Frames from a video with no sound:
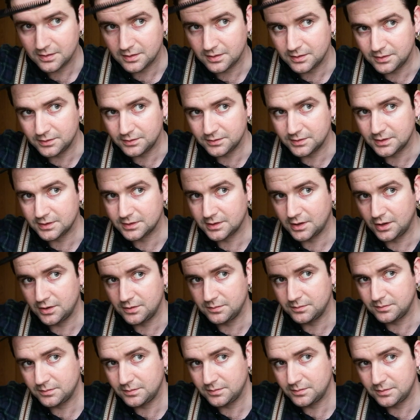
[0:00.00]
Could use this
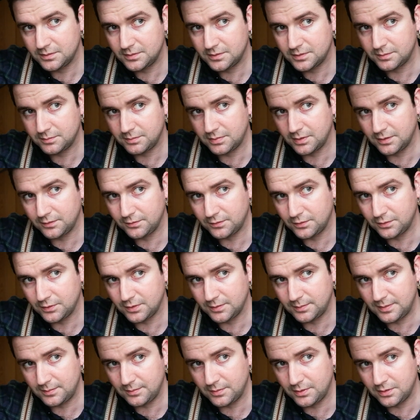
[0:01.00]
comb to put it
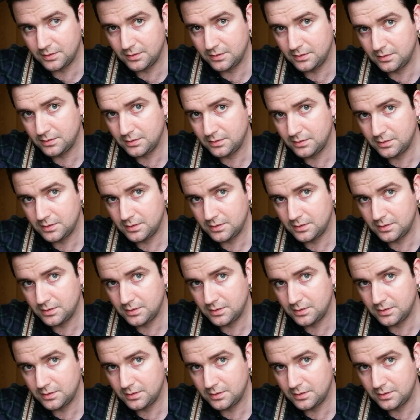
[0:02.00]
forward a bit more.